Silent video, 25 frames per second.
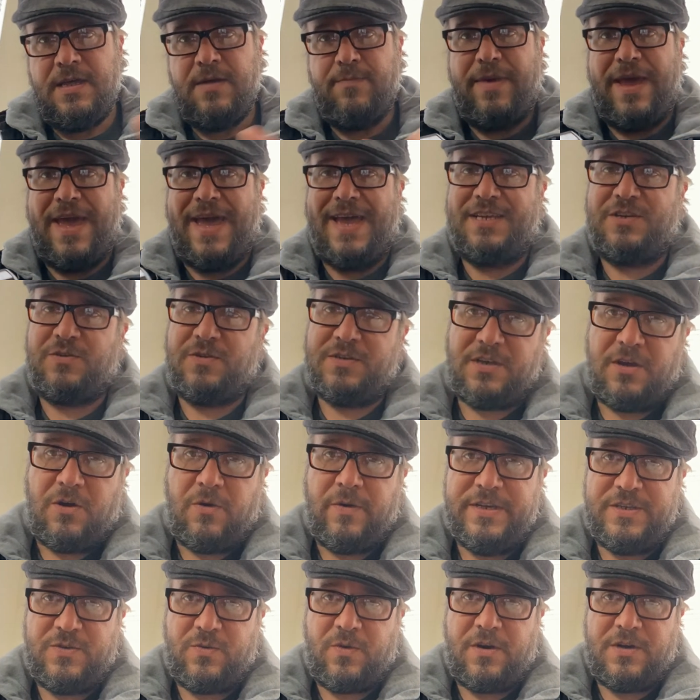Past was
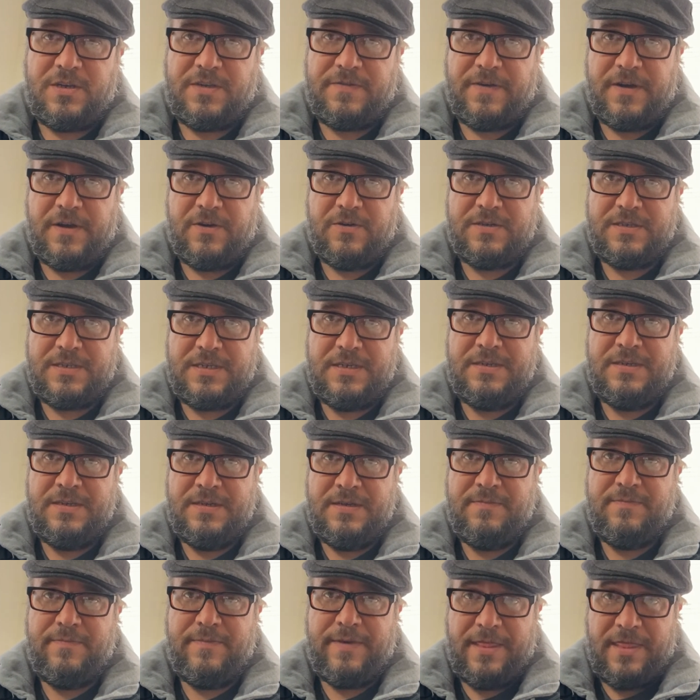always worse, folks.
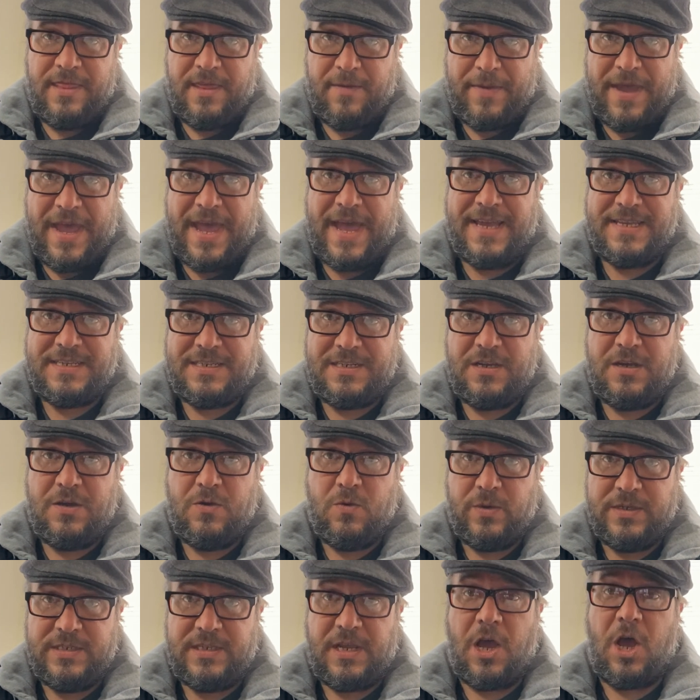The past
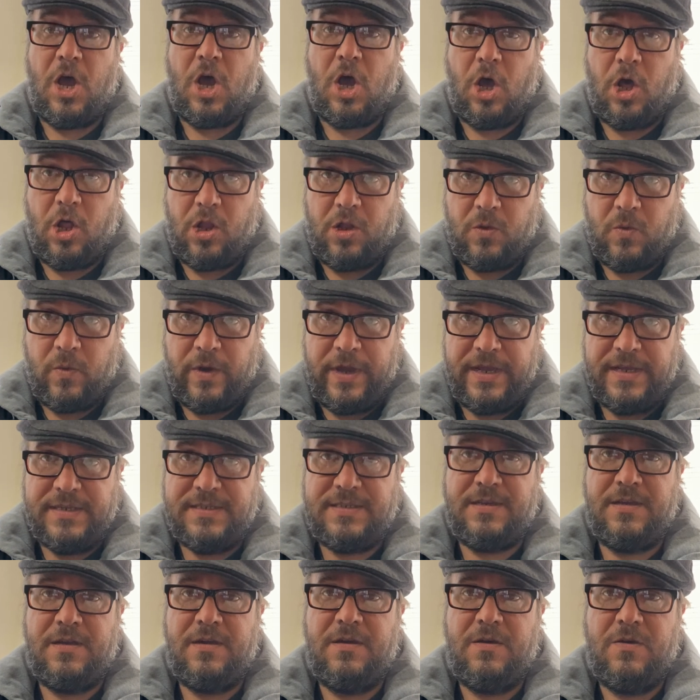was
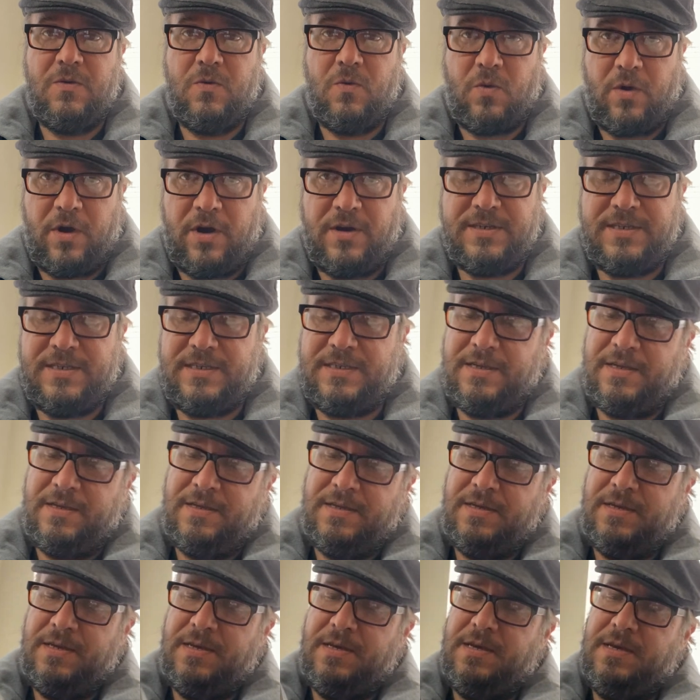always worse.
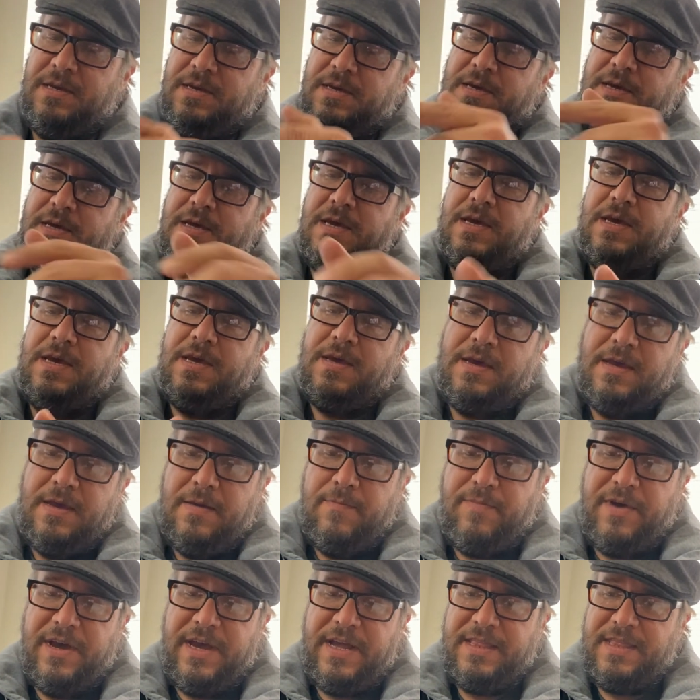
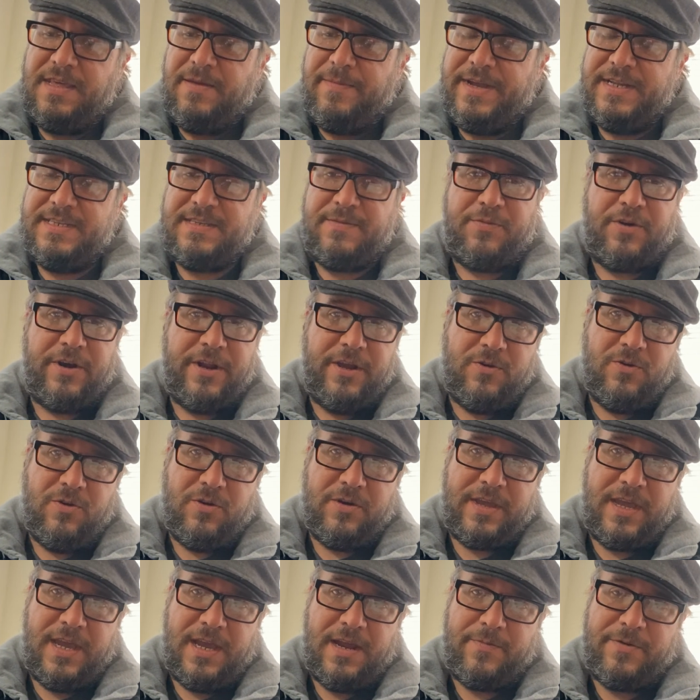But they made some pretty
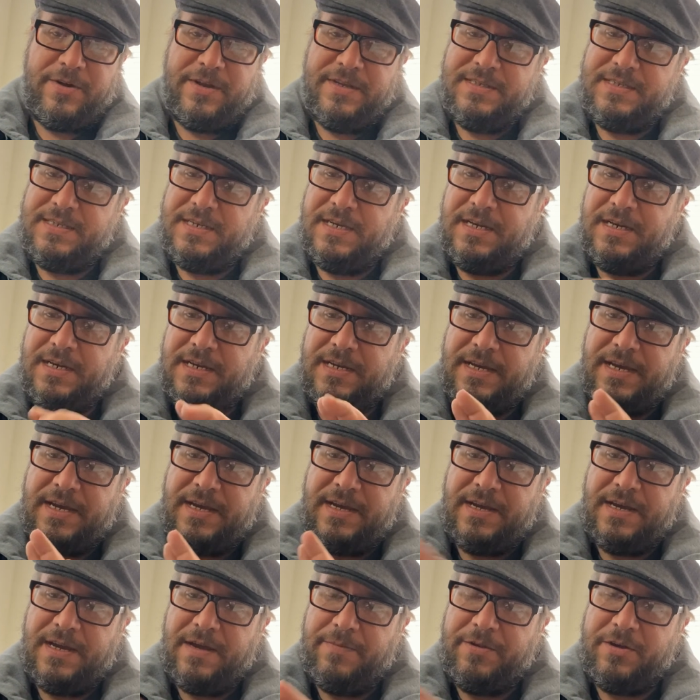cool cameras, and
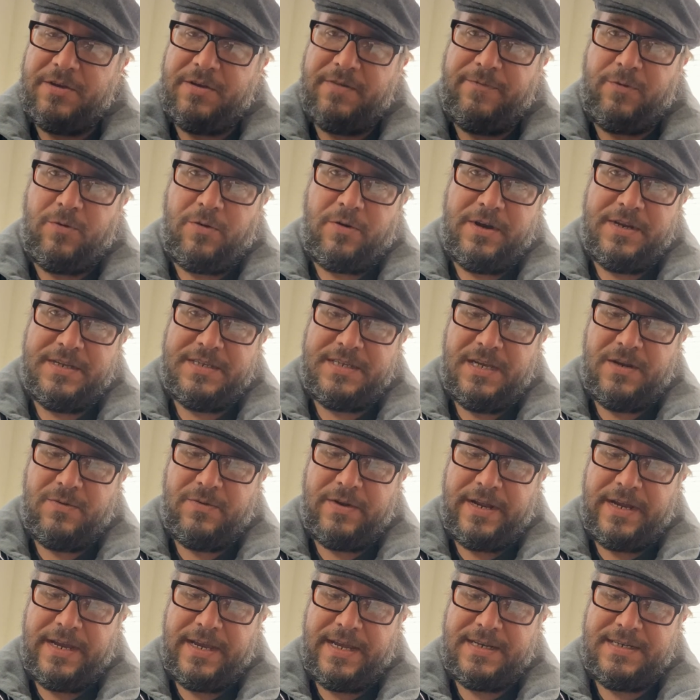I'm looking forward to seeing
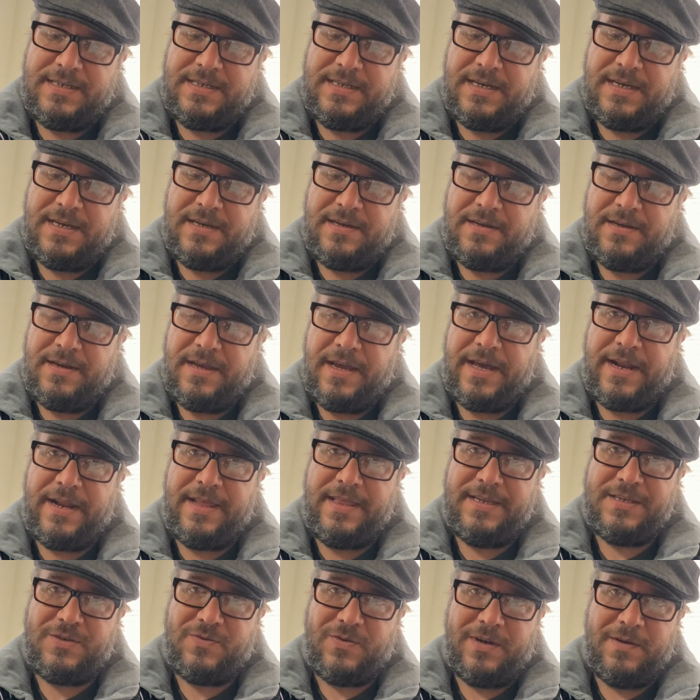what I get out
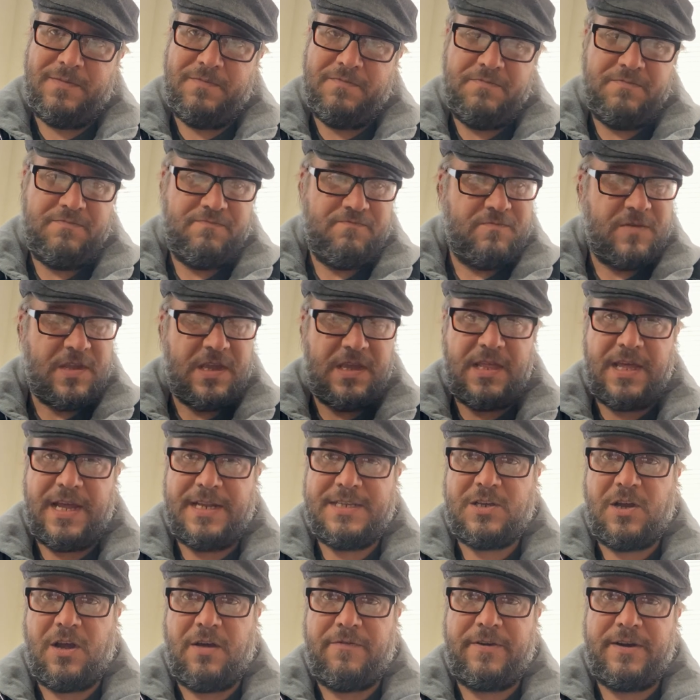of this one.
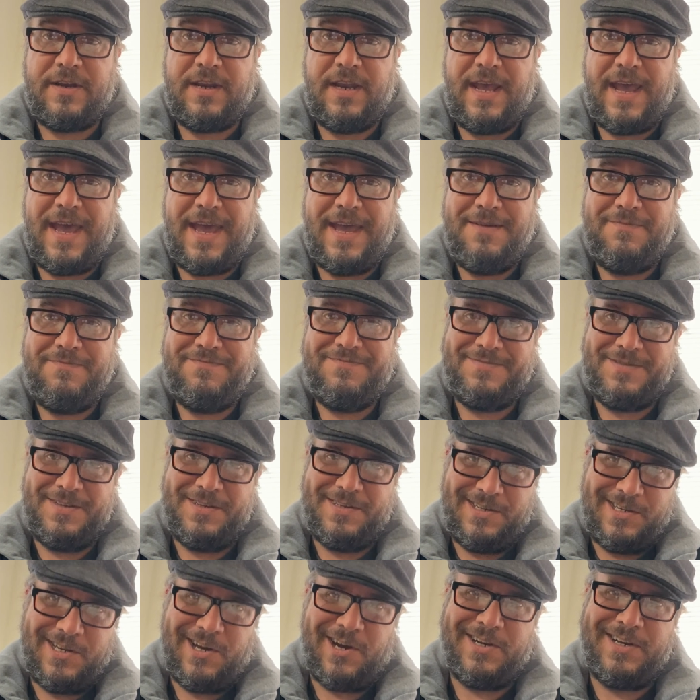That's all for today.
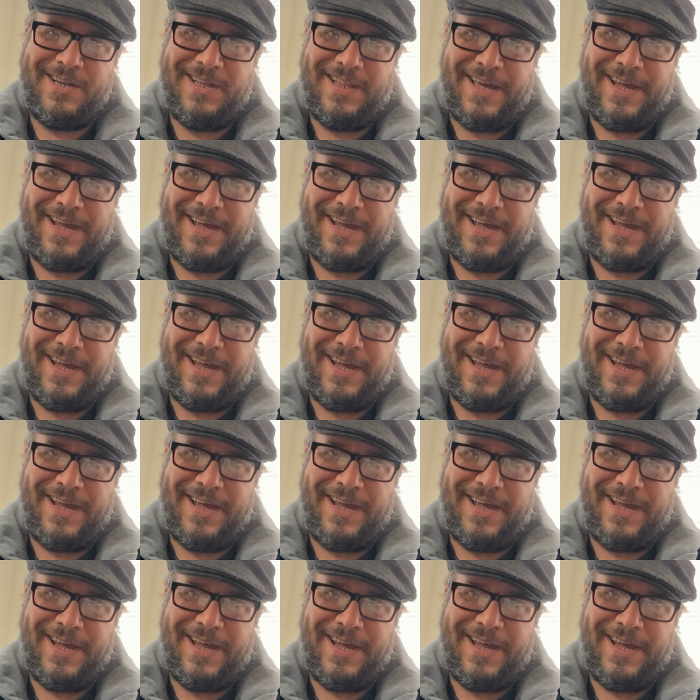Talk to you